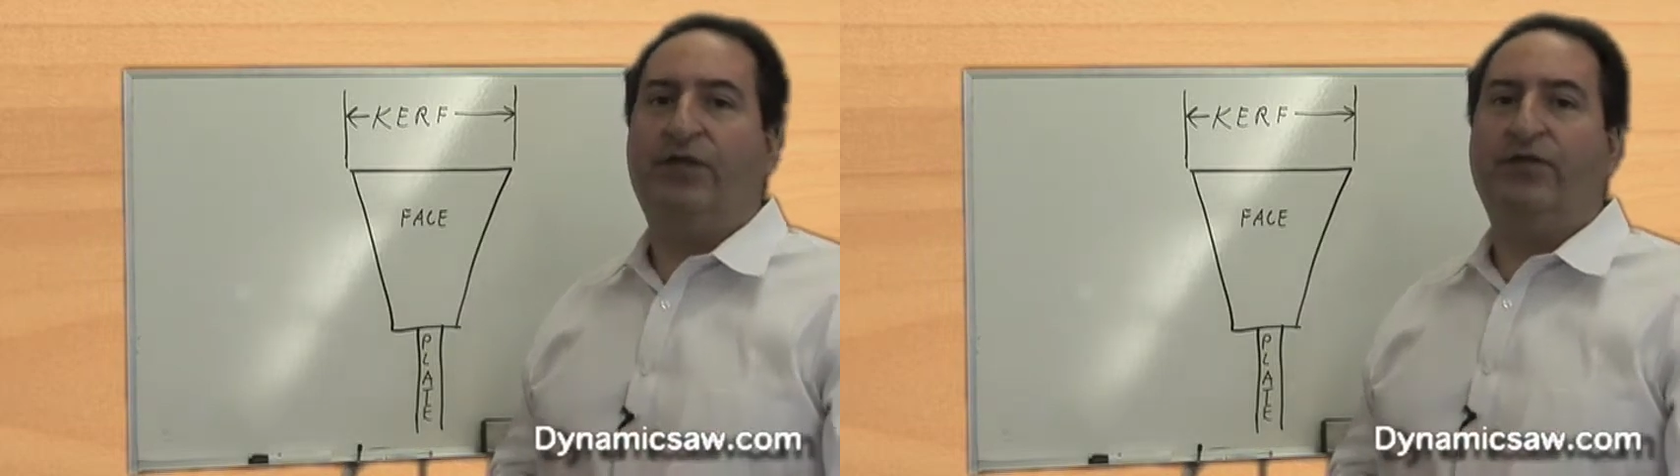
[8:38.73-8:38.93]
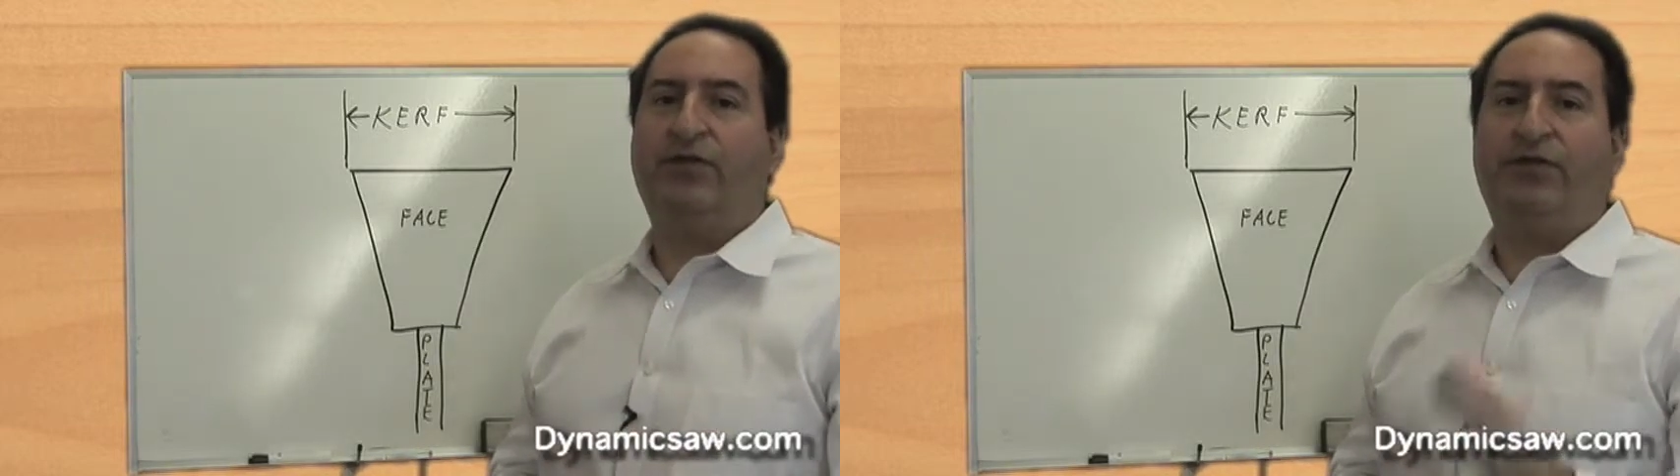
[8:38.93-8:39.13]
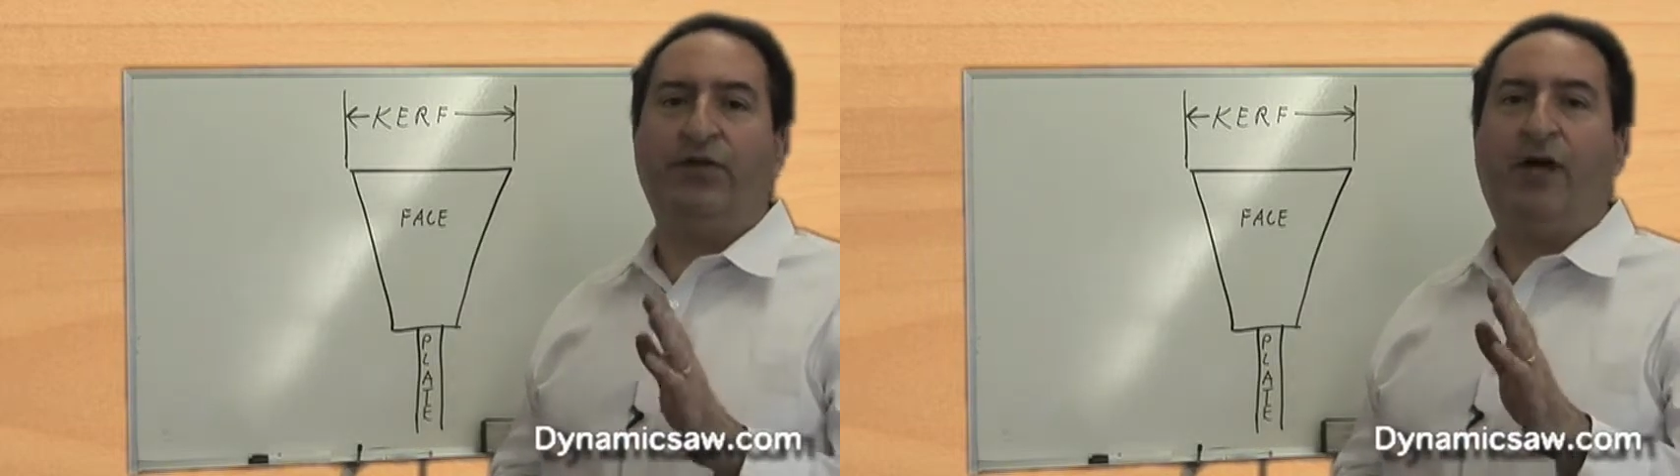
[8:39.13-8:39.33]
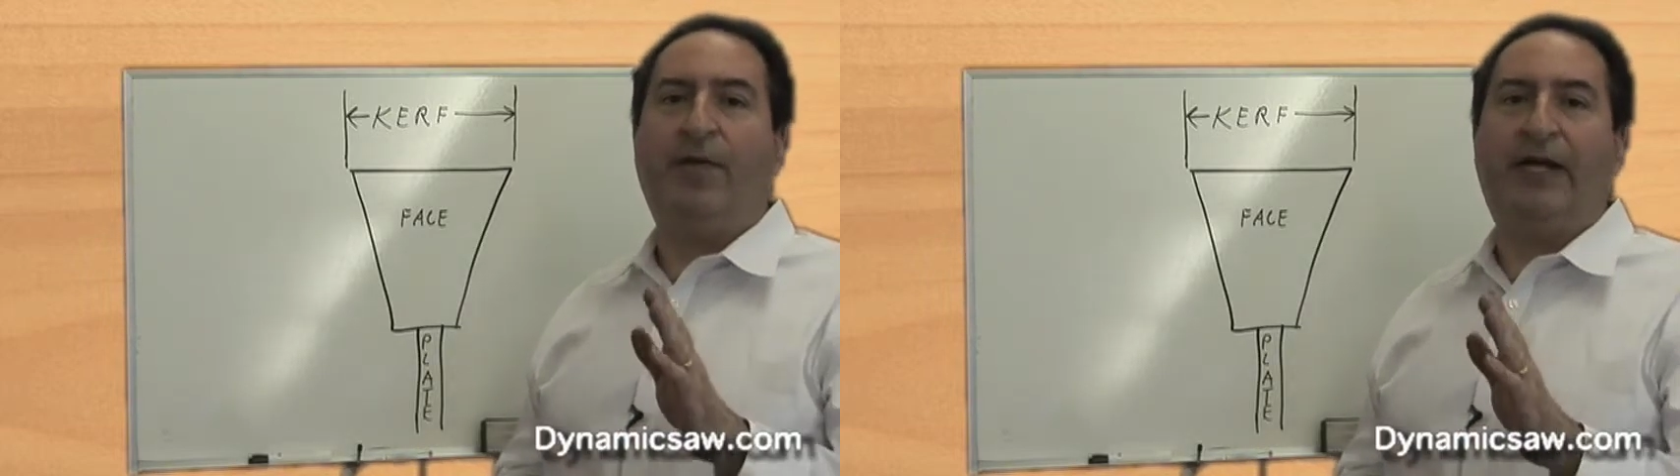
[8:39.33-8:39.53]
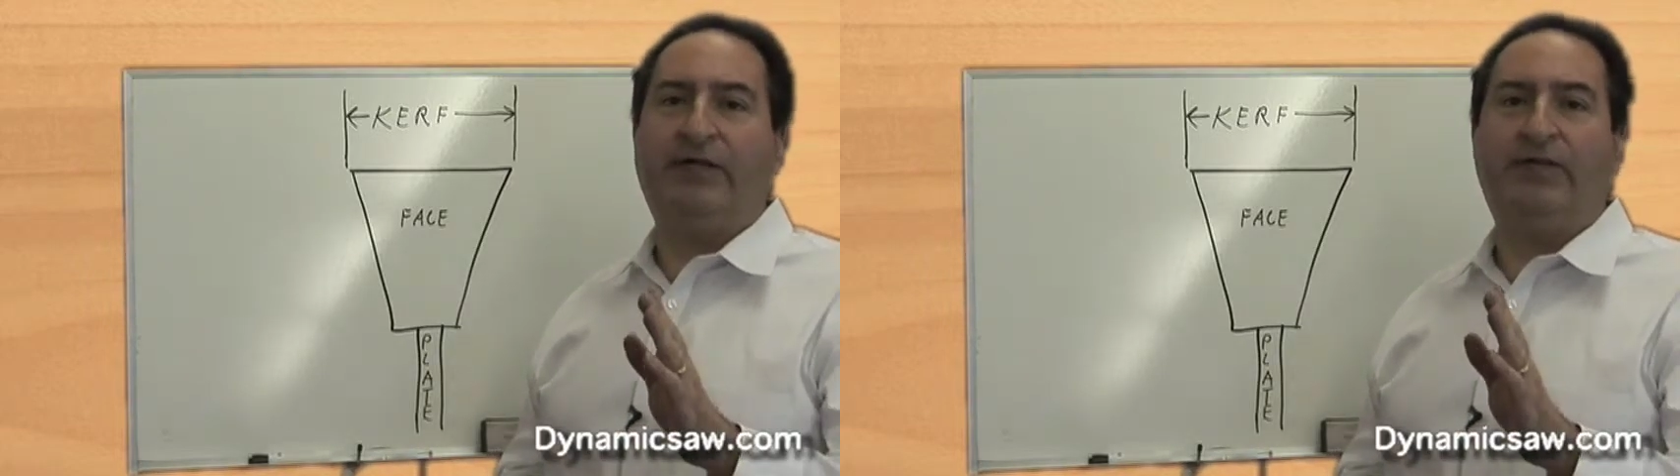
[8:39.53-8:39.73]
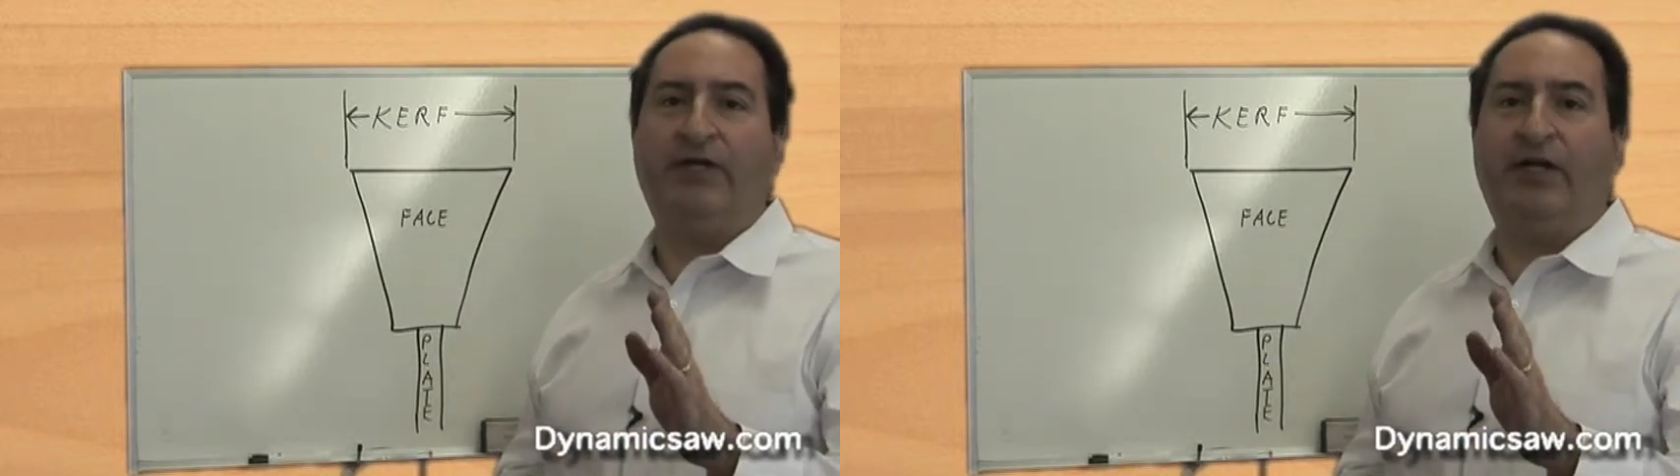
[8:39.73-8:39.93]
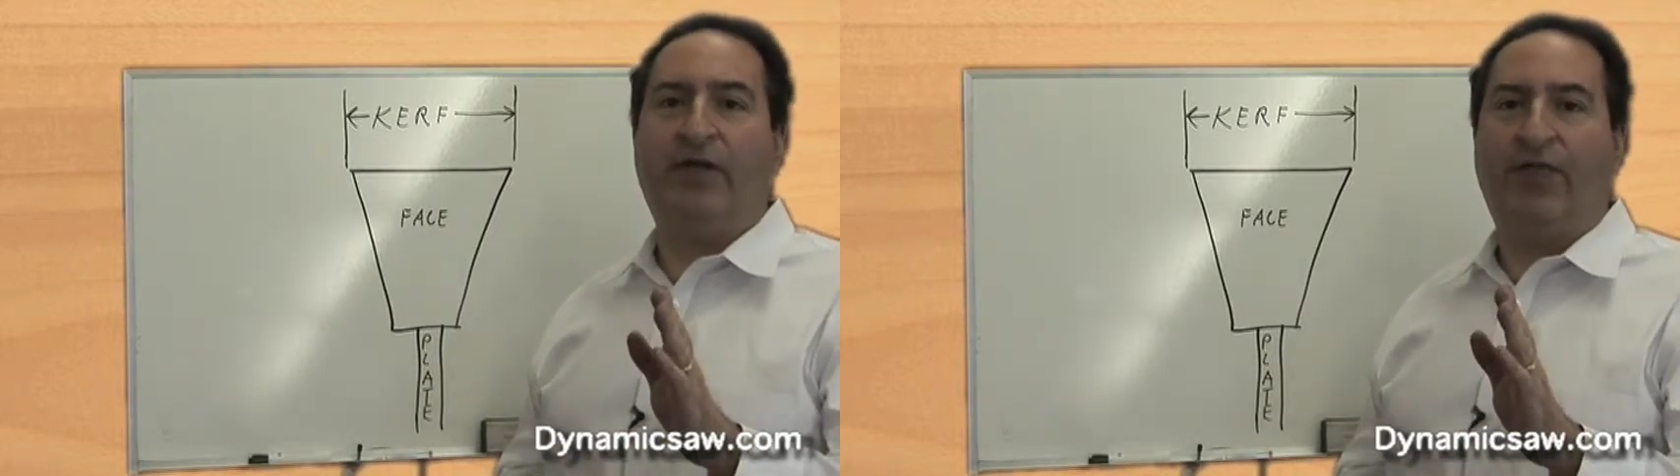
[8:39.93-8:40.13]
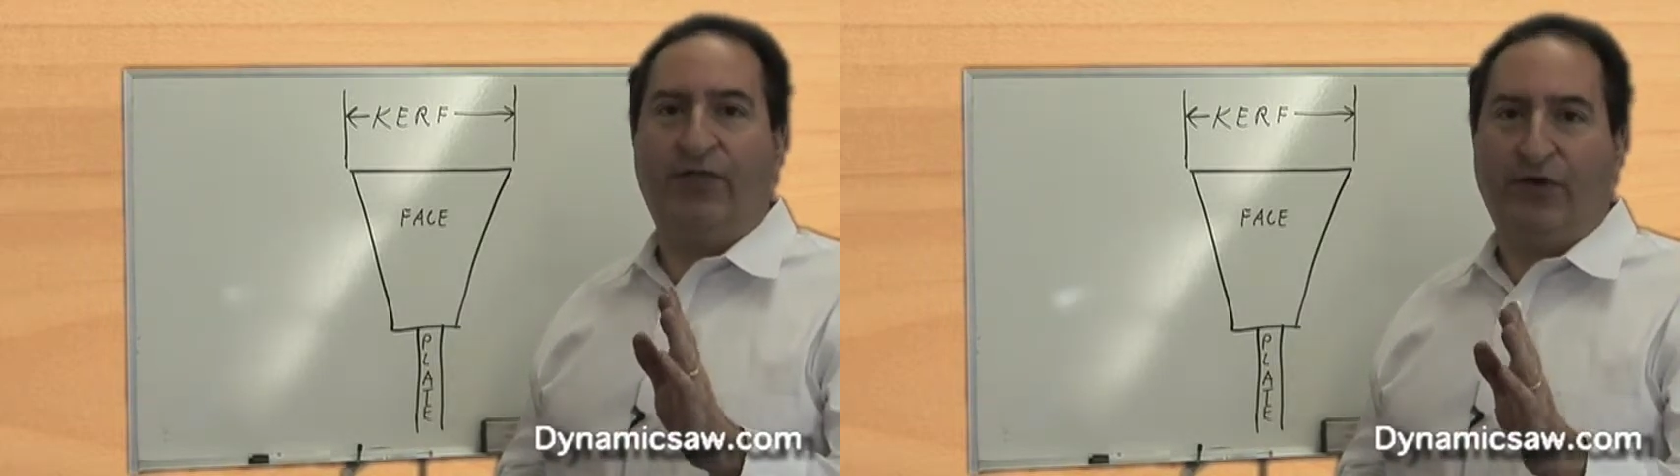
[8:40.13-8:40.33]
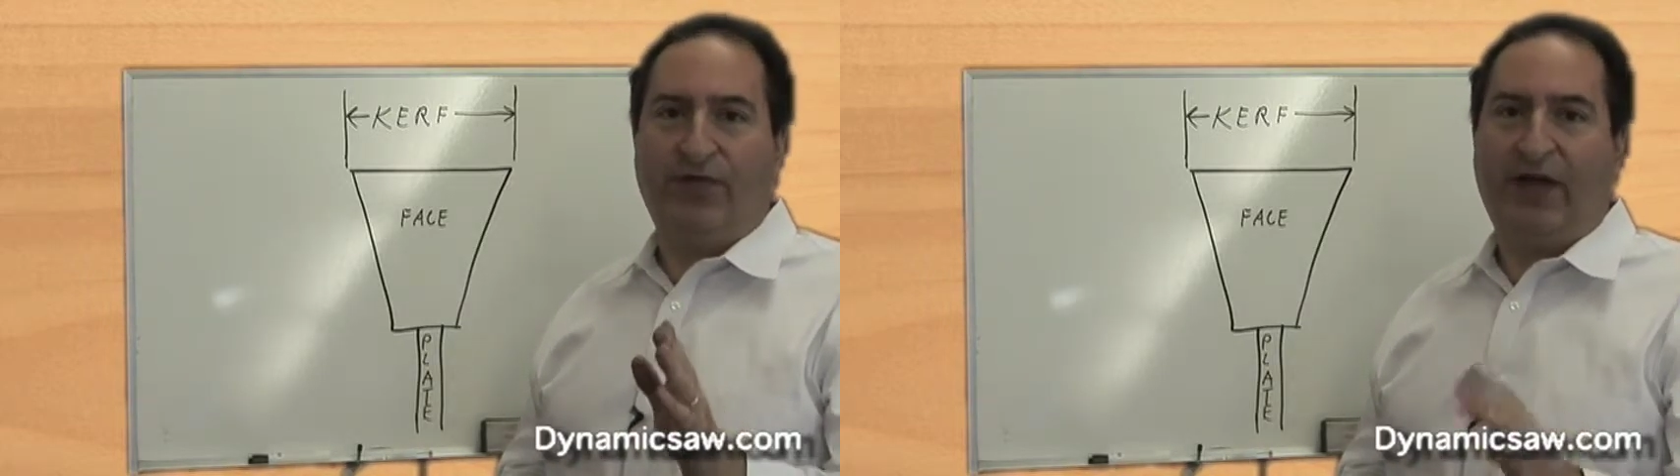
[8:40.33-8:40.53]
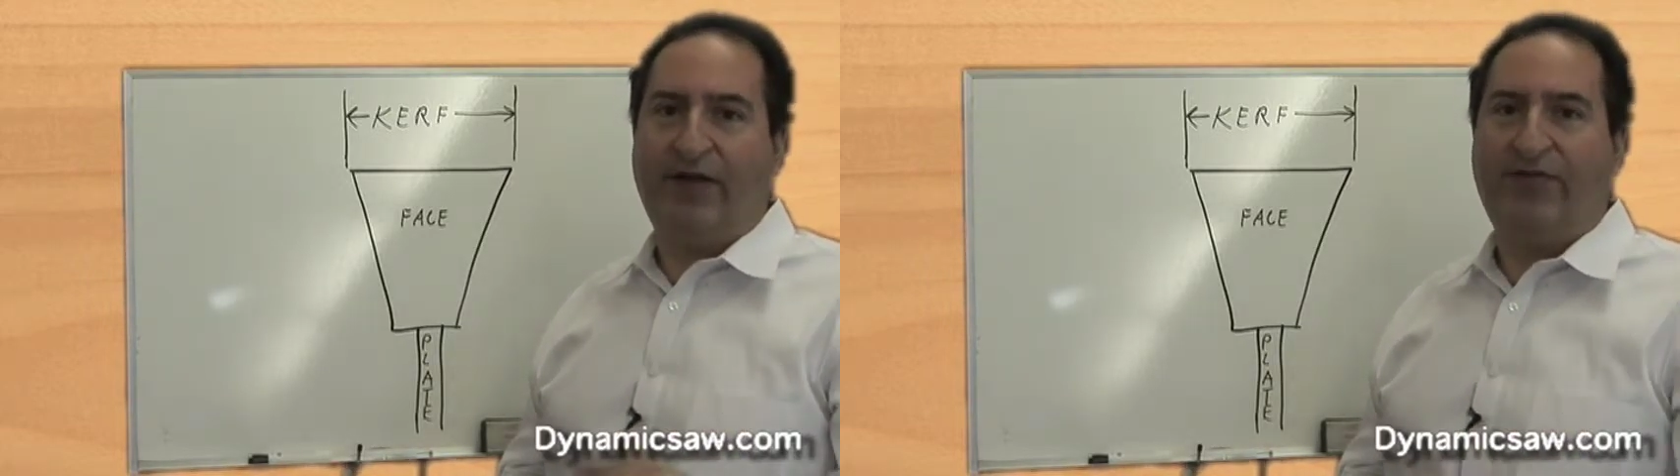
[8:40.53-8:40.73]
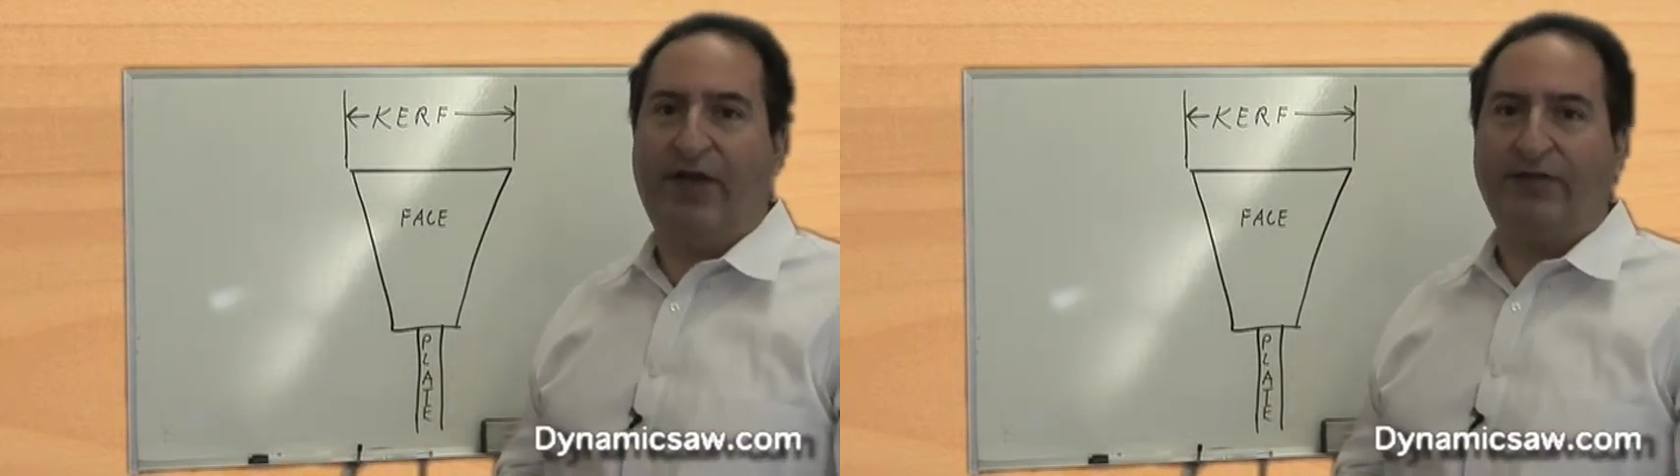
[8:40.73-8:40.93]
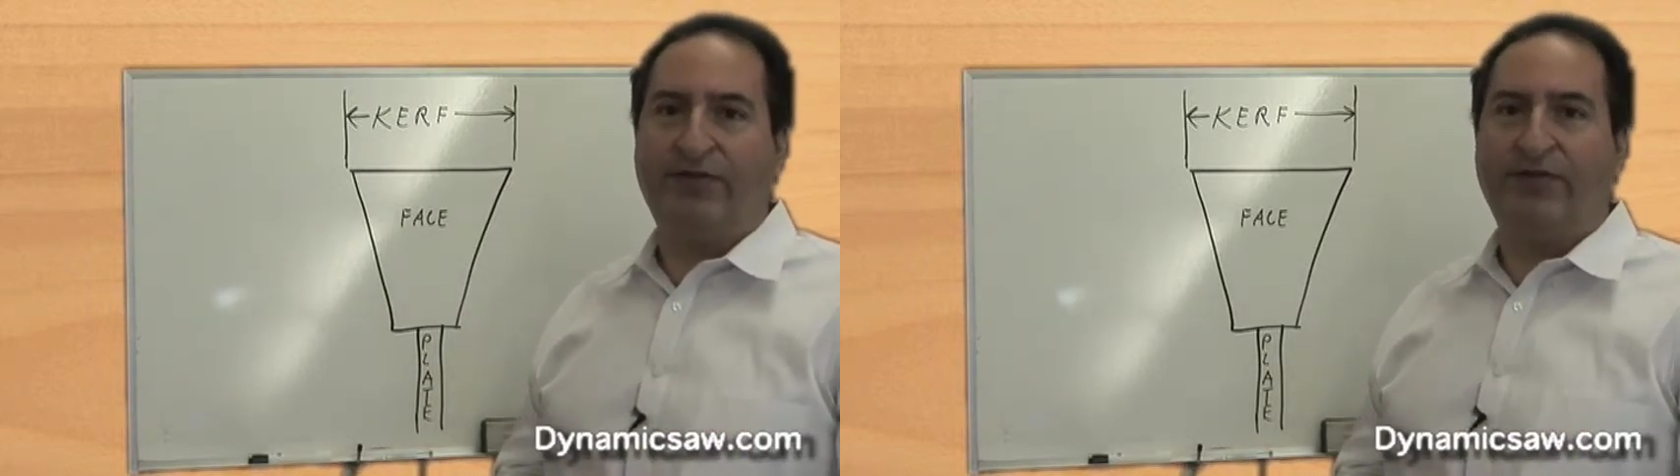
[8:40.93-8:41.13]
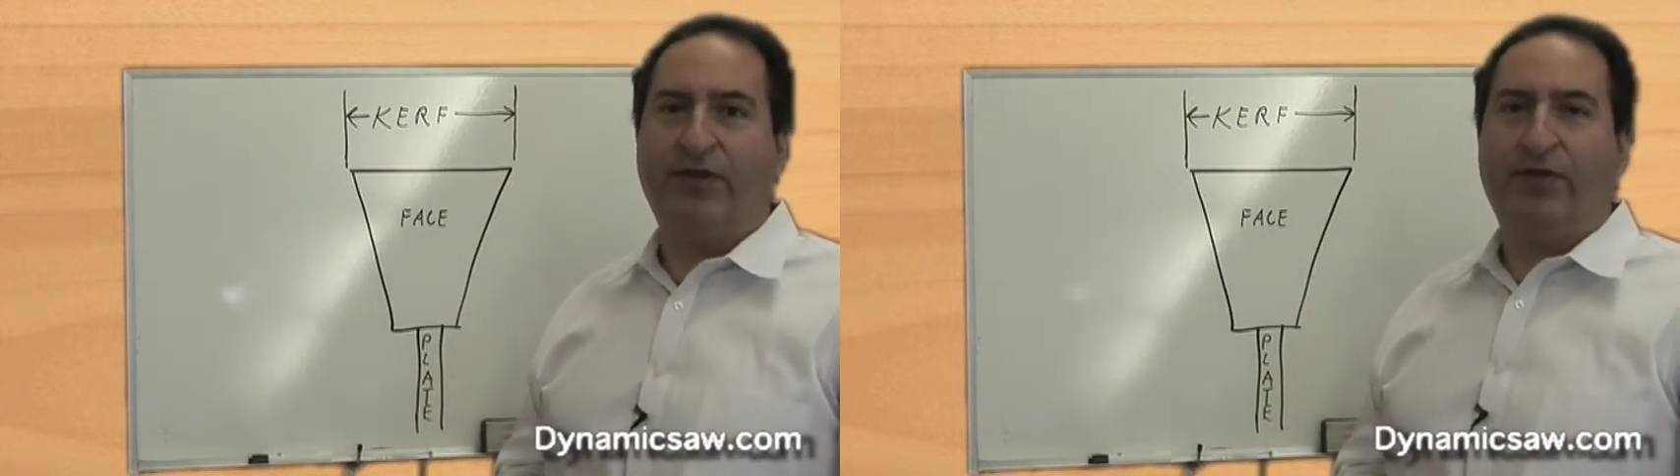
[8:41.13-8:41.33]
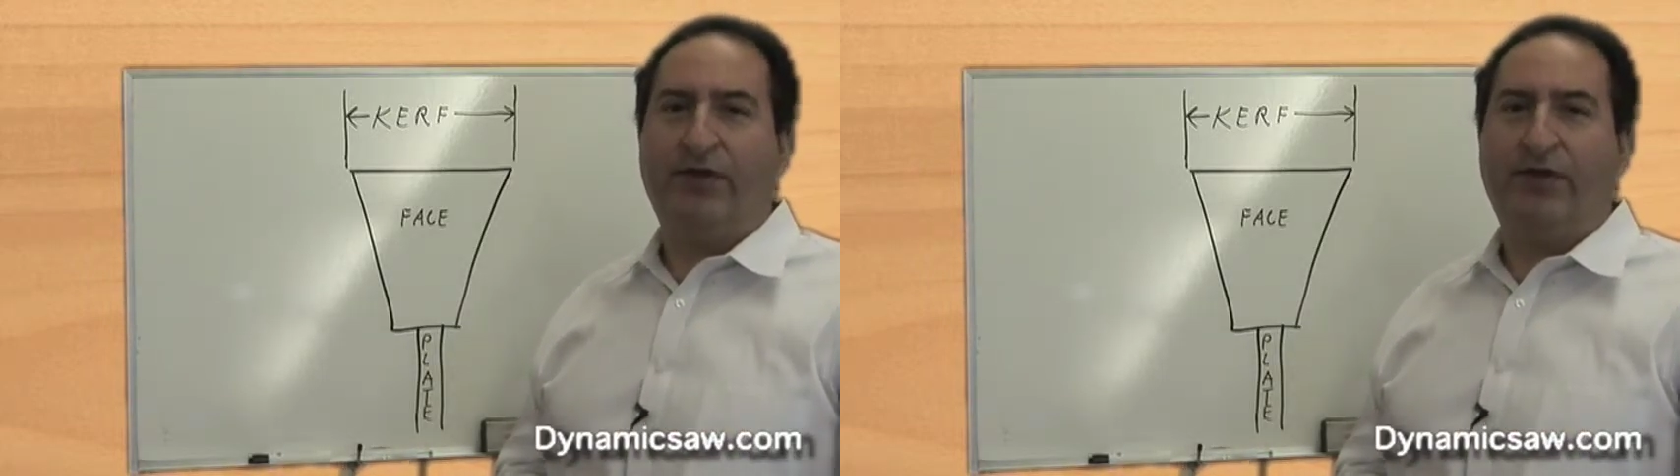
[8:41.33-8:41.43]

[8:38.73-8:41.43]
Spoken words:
So the saw bodies are down around 35 thousandths.